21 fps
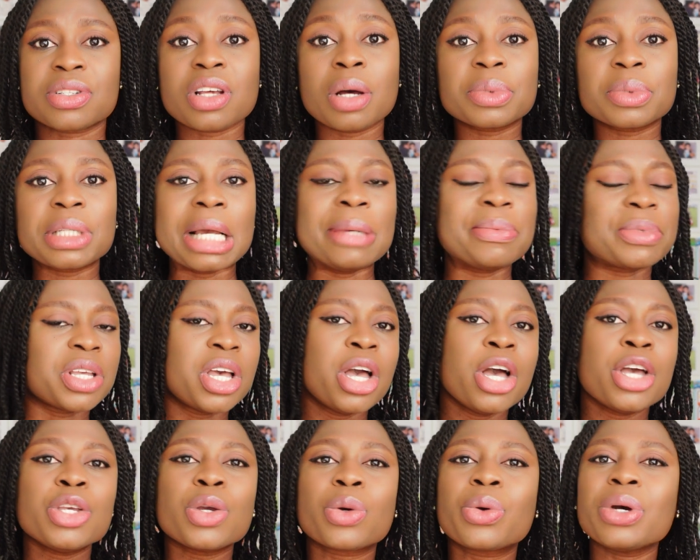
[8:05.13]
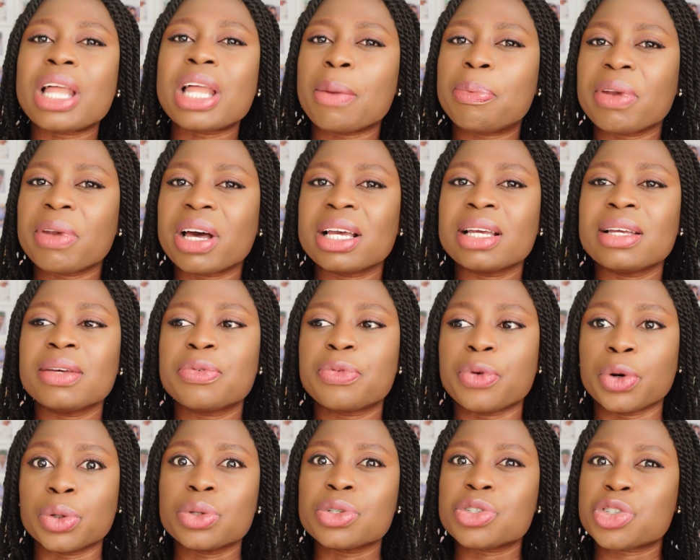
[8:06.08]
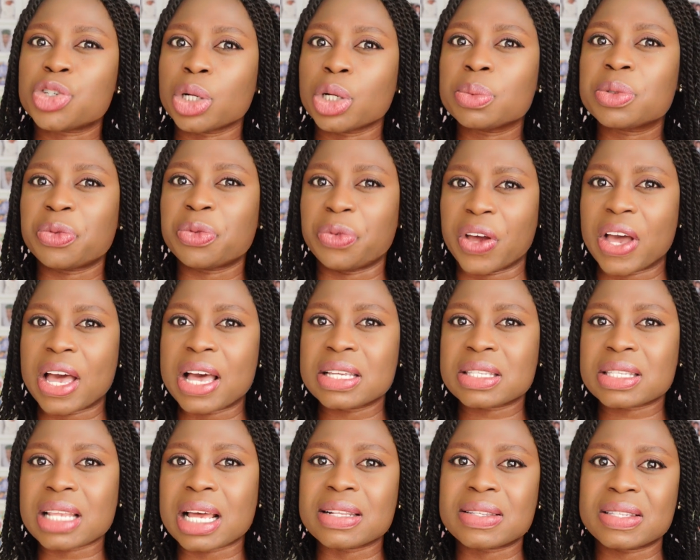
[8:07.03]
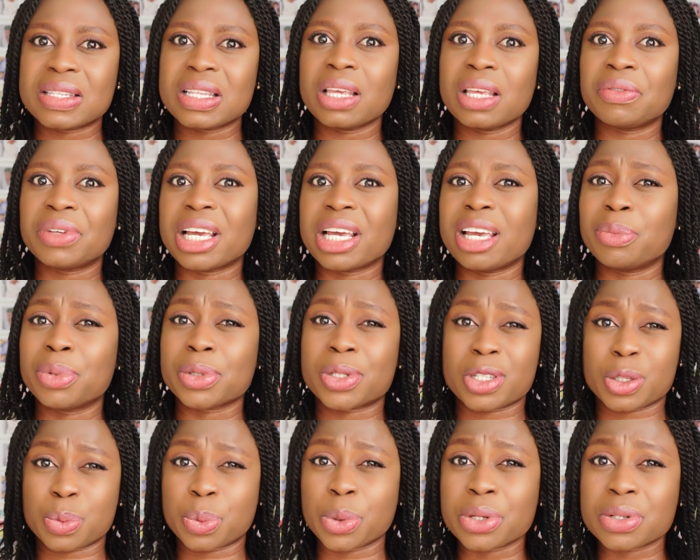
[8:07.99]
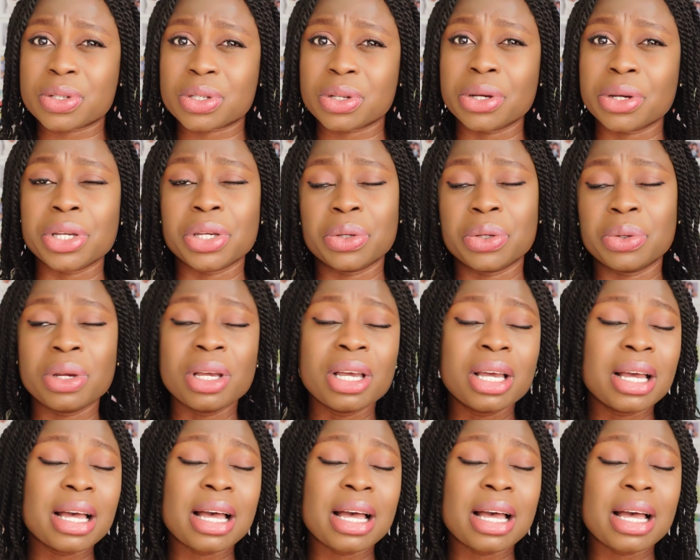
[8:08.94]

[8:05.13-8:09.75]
Sometimes you could apply for those jobs first and see if they're able to sponsor you,